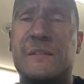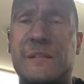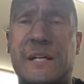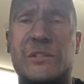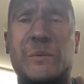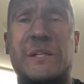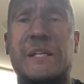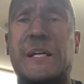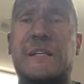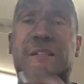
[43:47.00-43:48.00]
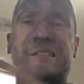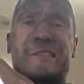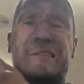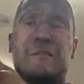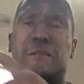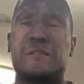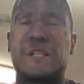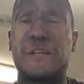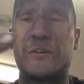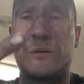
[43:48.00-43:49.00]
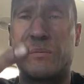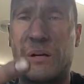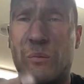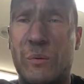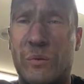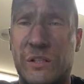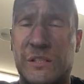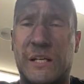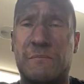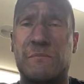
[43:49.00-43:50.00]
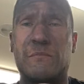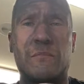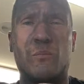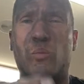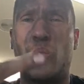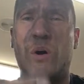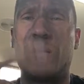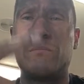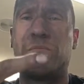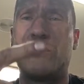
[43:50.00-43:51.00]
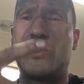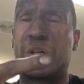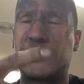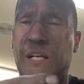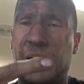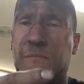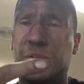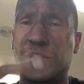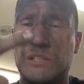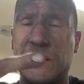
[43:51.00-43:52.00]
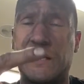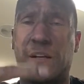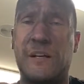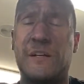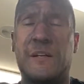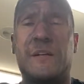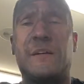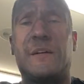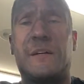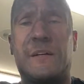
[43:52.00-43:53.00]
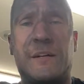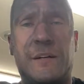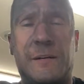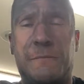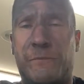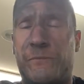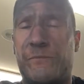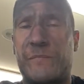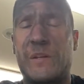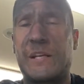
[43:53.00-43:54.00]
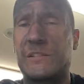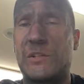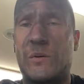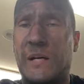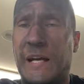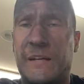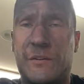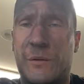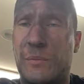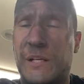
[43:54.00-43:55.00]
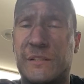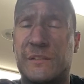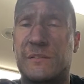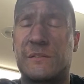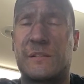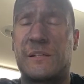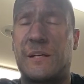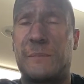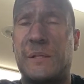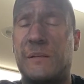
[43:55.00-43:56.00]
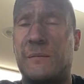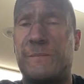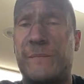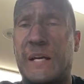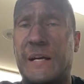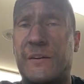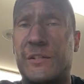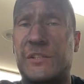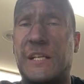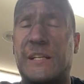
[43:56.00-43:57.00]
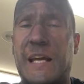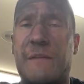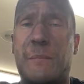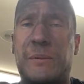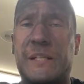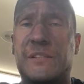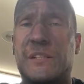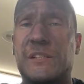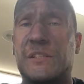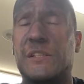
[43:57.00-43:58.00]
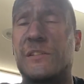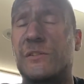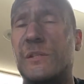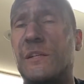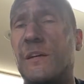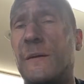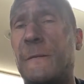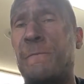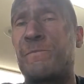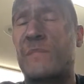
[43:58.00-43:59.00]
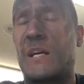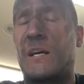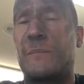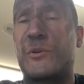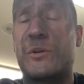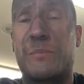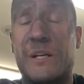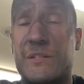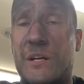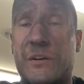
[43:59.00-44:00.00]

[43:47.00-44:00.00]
I swear to God, say Durabrite one more time. One more time. Just say it. You guys know I hate Durabrites. I mean, I understand they have a place in this industry. Durabrites are